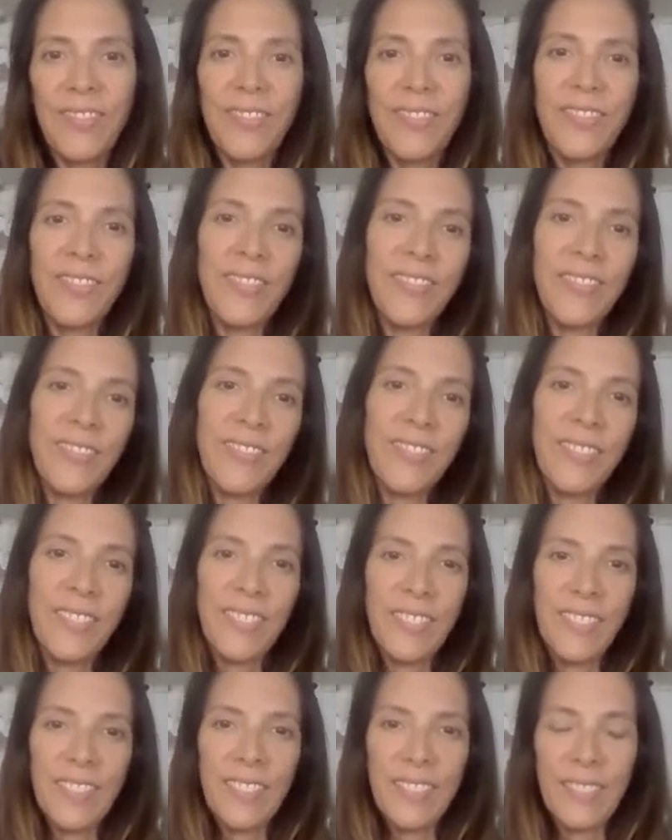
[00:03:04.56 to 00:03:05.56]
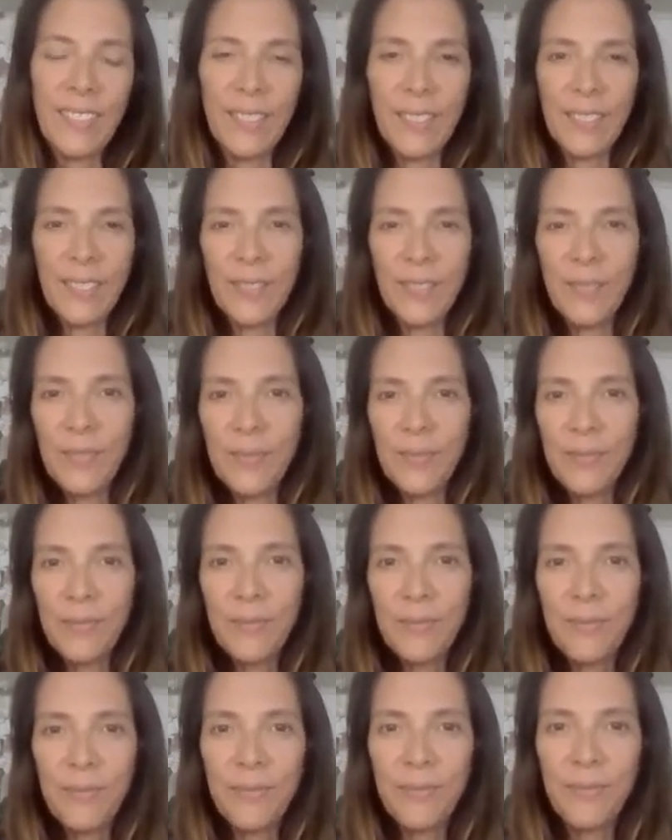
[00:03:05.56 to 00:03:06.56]

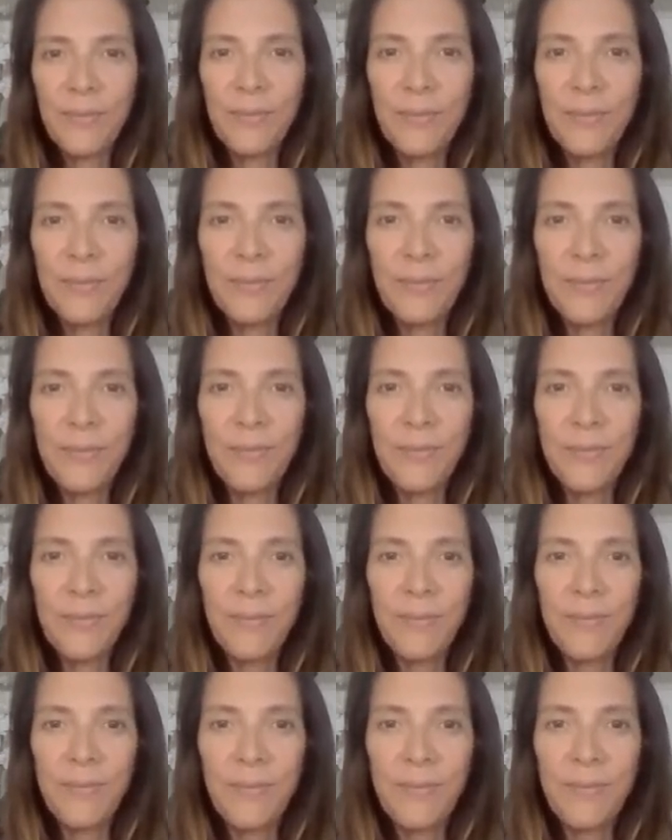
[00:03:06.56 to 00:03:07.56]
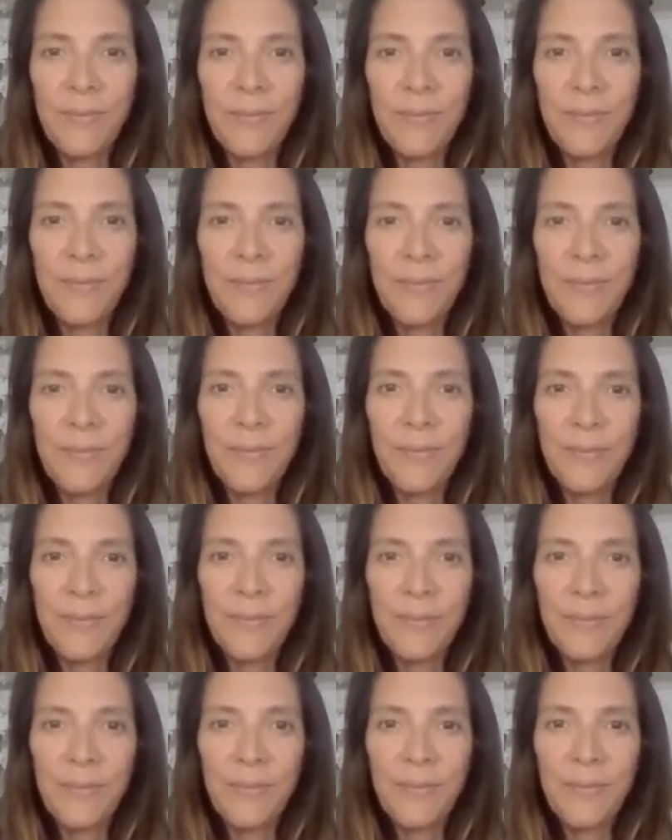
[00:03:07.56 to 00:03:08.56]

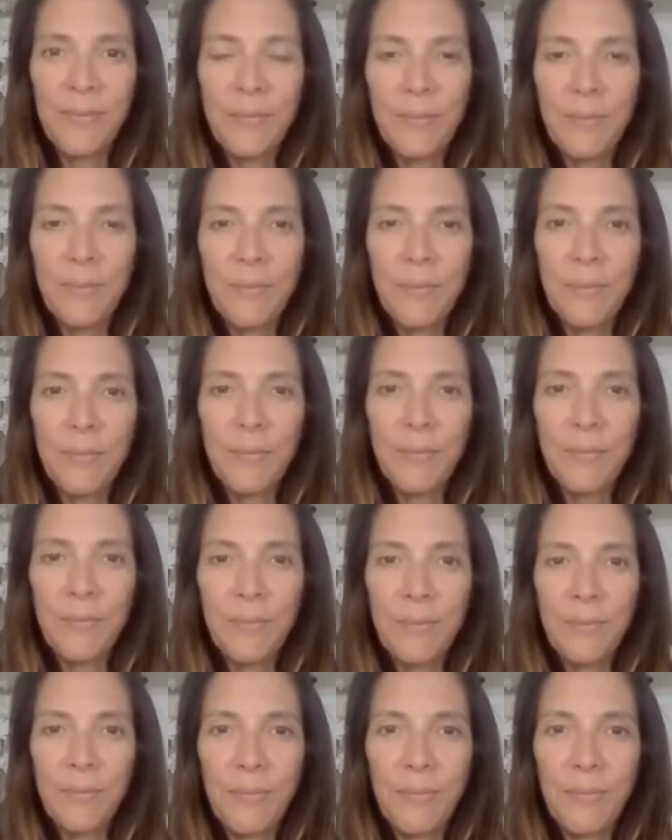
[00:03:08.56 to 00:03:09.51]
(silent)